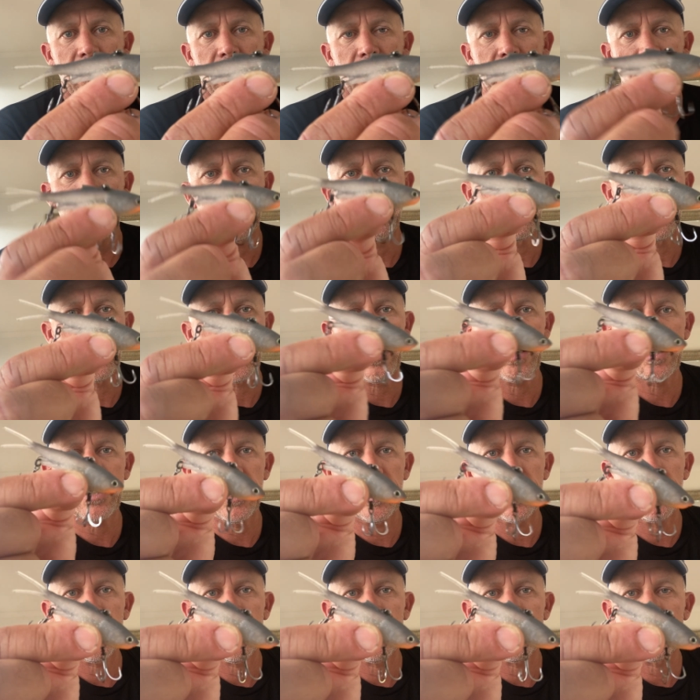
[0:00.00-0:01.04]

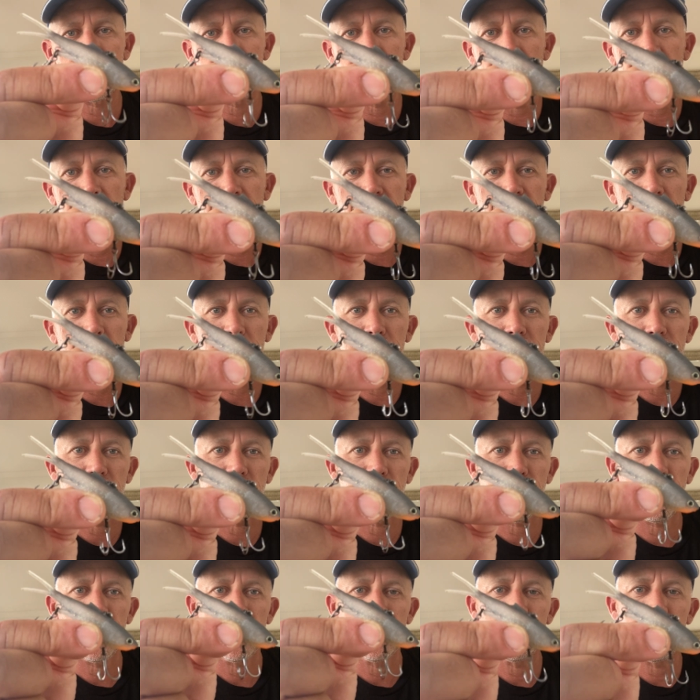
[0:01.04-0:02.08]
Surprisingly, don't snag up as
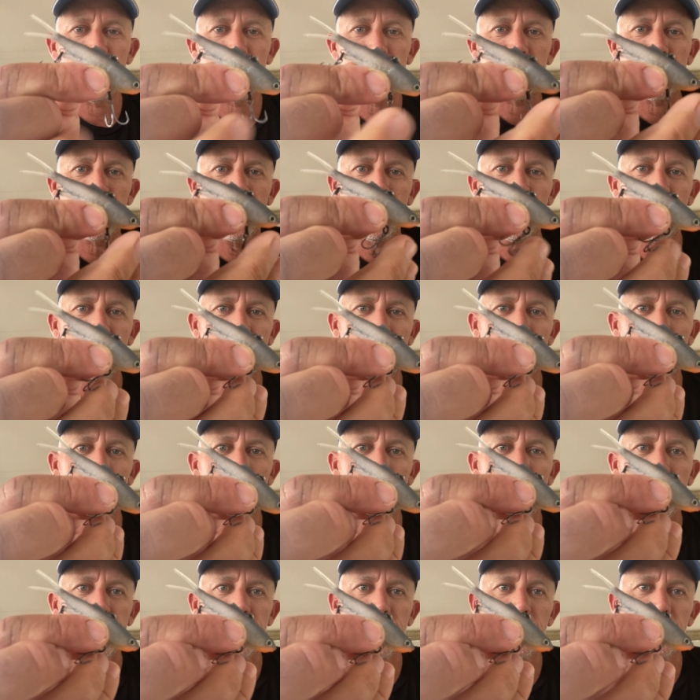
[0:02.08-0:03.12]
often as you'd
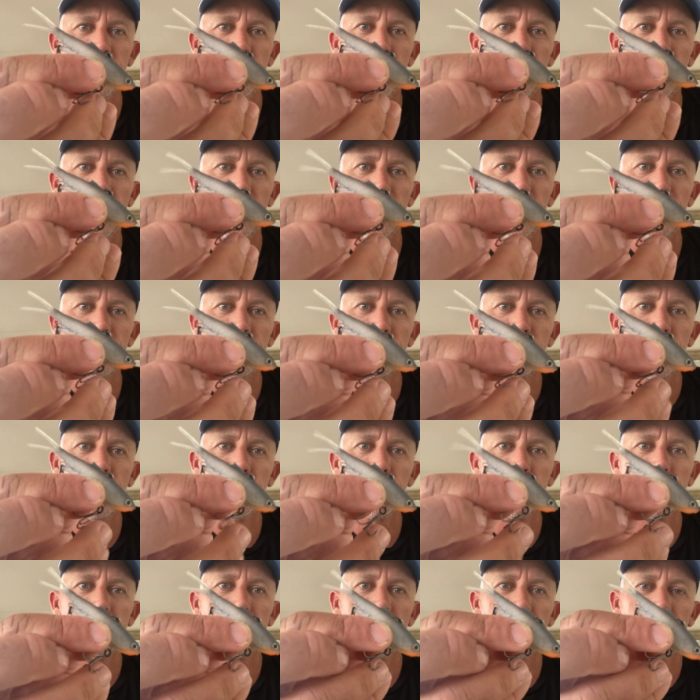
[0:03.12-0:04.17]
expect with these trebles.